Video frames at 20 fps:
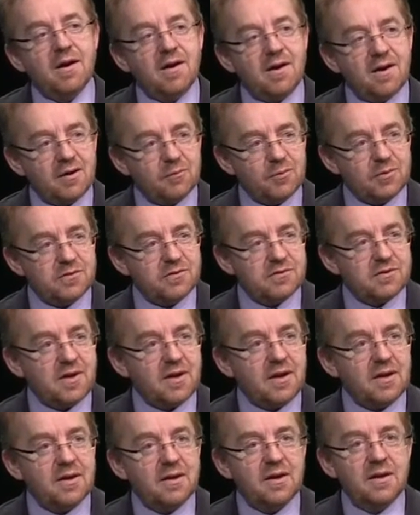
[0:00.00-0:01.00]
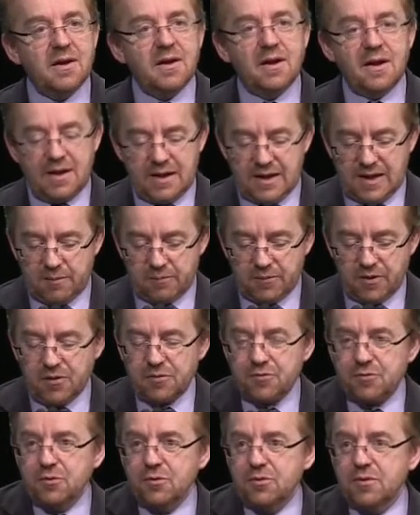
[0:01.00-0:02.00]
I would say, um,
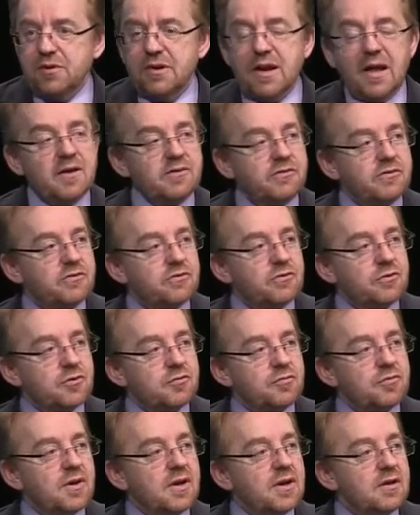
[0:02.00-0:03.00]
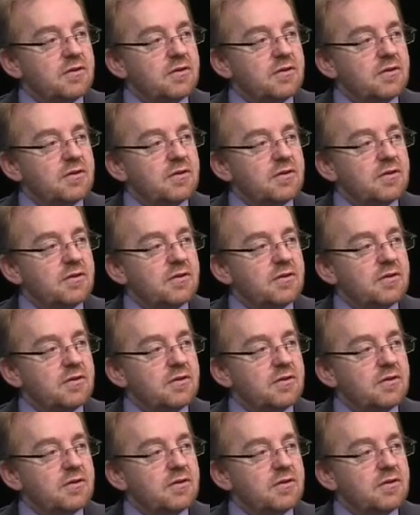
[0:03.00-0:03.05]
through the last sort of